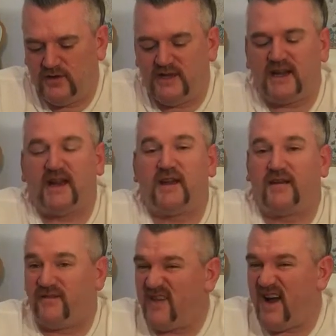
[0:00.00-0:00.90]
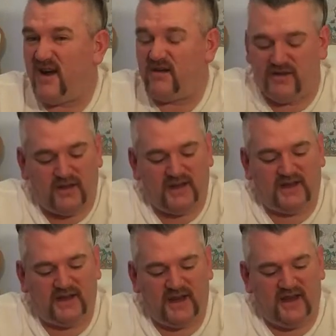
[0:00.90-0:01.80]
Digging and Fire in the lead
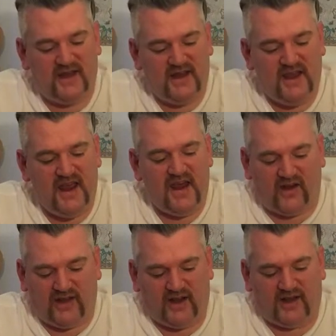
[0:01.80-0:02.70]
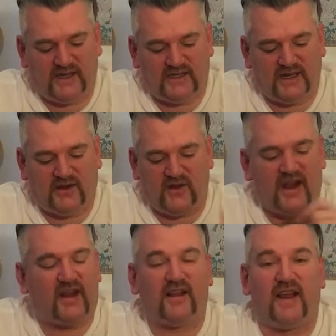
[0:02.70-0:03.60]
today, Aerolite Lyndsay,
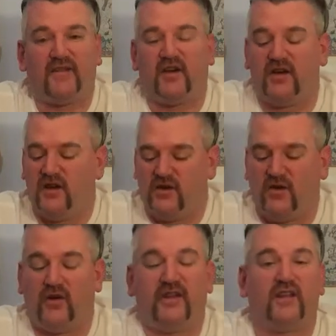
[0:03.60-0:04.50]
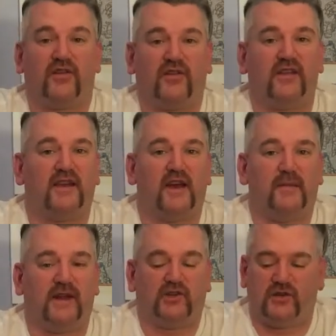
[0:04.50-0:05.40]
quite clever, or the other three that I
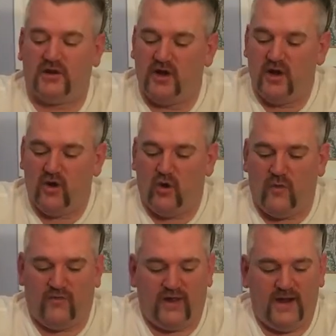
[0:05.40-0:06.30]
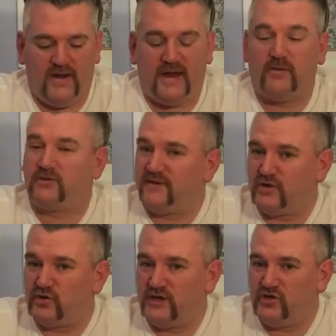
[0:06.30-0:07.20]
mentioned. Hopefully that was of
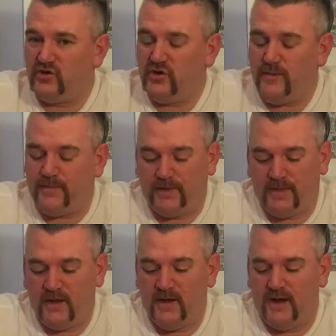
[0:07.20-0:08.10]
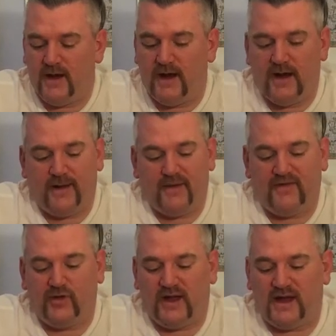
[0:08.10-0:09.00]
interest to you.
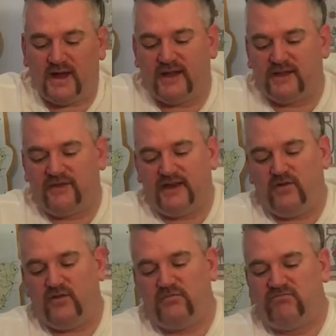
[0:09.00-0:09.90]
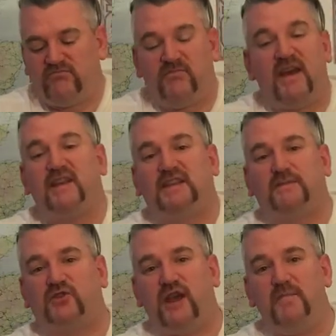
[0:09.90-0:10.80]
If you like this video, hit the
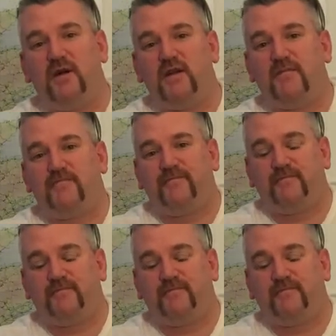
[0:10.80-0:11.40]
subscribe button.